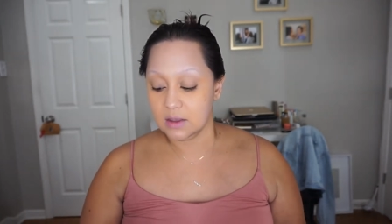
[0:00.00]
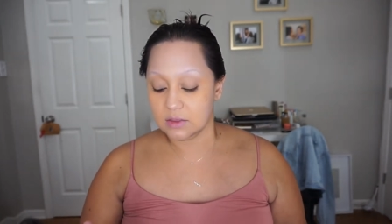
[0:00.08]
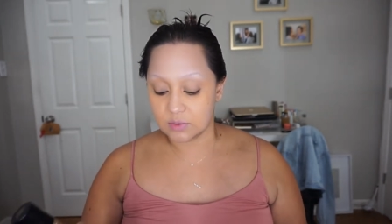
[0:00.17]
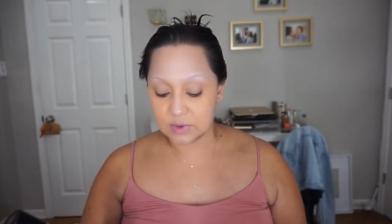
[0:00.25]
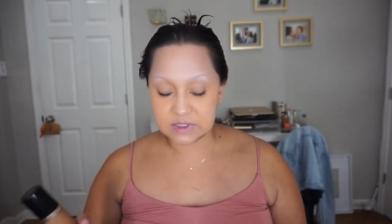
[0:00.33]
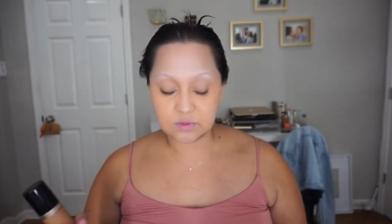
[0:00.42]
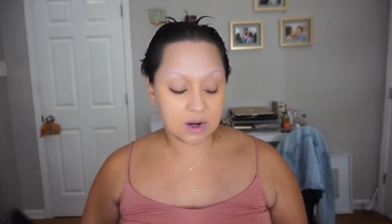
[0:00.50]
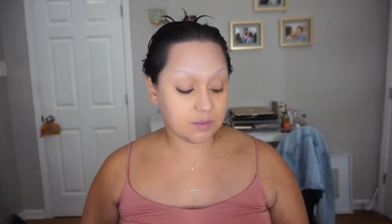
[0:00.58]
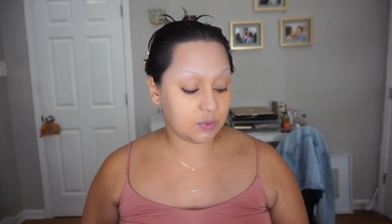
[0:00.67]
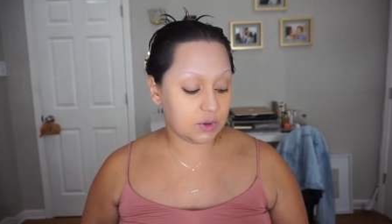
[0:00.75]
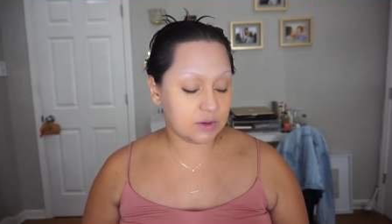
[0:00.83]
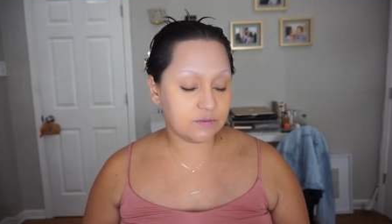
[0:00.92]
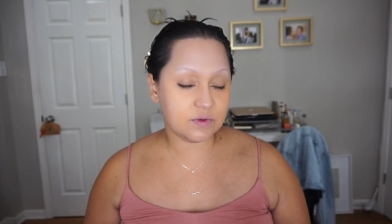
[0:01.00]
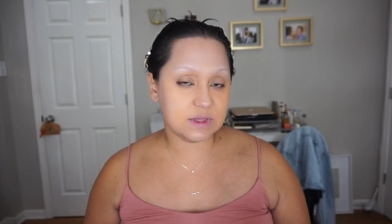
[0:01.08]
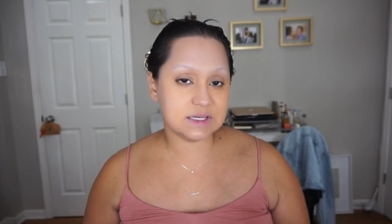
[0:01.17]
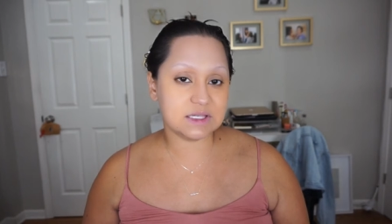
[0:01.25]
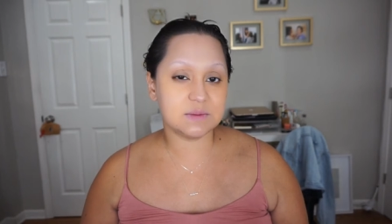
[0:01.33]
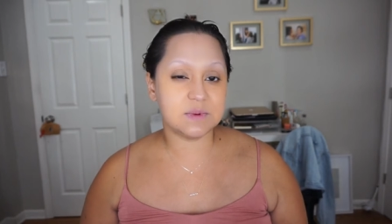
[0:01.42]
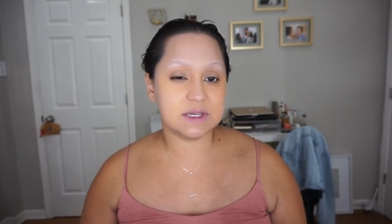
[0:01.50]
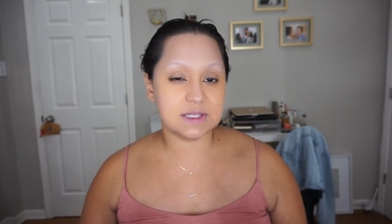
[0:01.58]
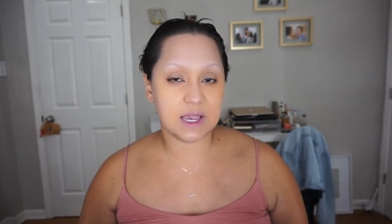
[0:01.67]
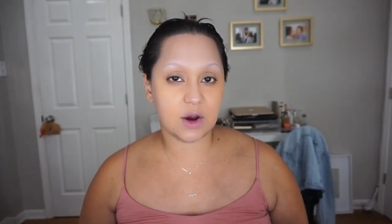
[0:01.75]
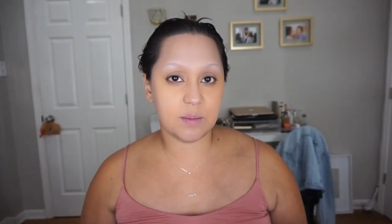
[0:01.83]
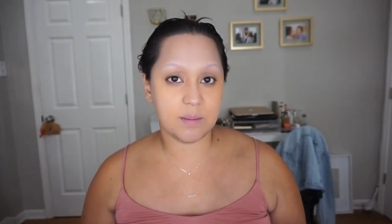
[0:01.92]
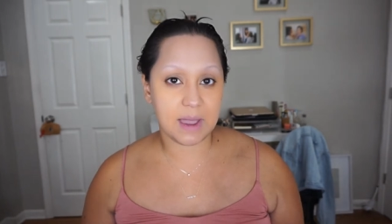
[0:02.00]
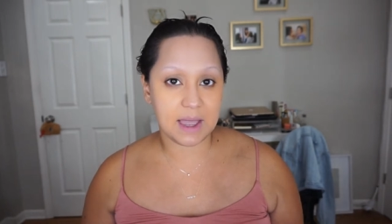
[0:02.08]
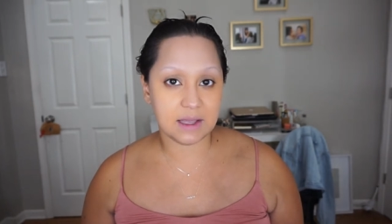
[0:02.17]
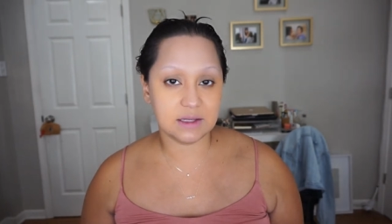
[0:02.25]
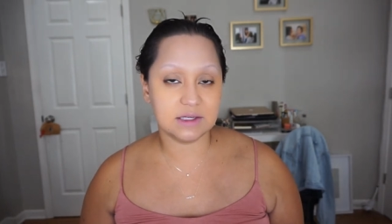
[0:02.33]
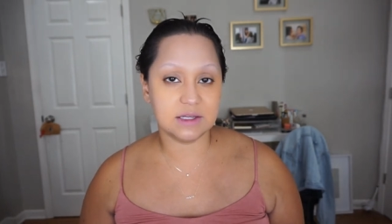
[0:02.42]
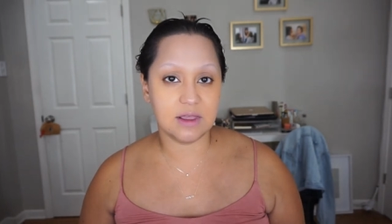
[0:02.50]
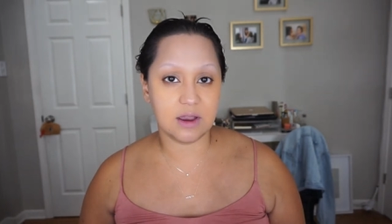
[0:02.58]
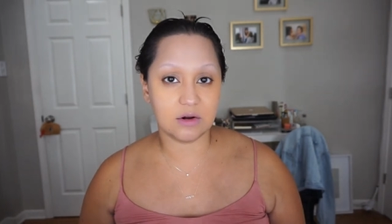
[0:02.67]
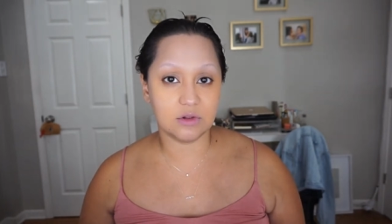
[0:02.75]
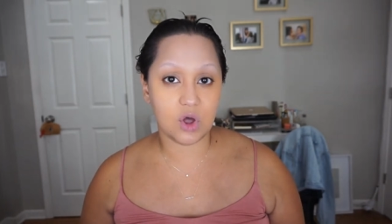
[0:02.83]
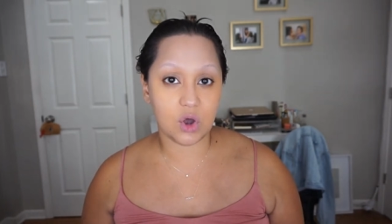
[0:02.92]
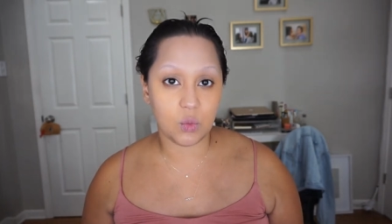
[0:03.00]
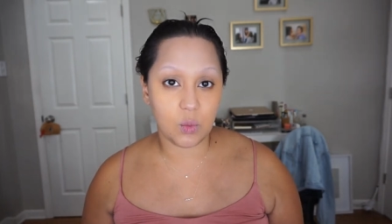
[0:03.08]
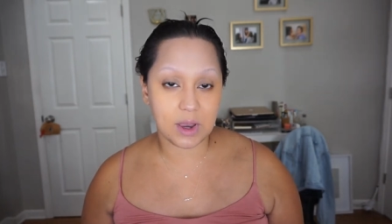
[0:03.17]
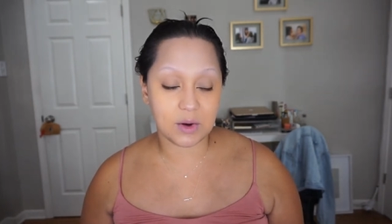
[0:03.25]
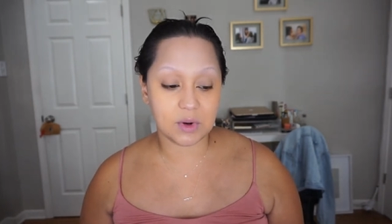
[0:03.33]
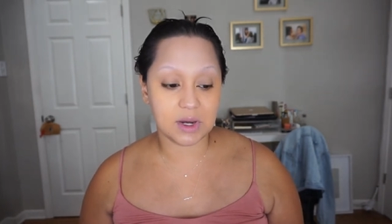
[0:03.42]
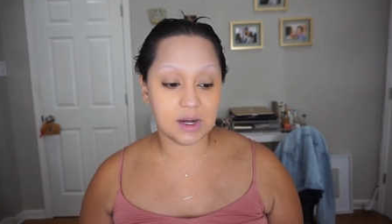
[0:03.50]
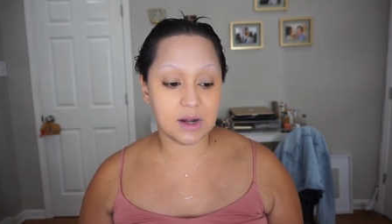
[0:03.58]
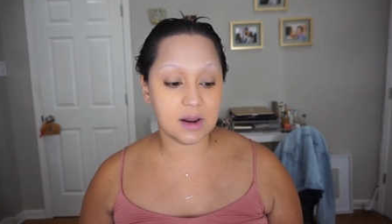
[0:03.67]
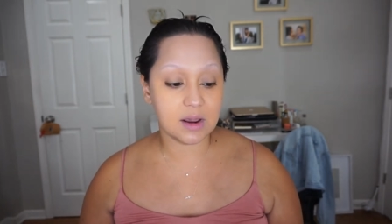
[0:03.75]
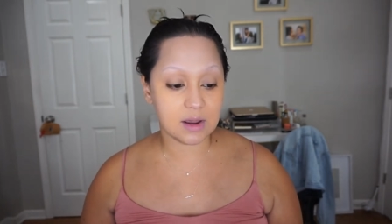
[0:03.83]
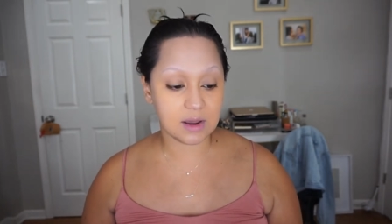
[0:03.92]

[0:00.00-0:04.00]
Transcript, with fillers: The reason why I'm pulling for these is because they are matte, they are long wearing,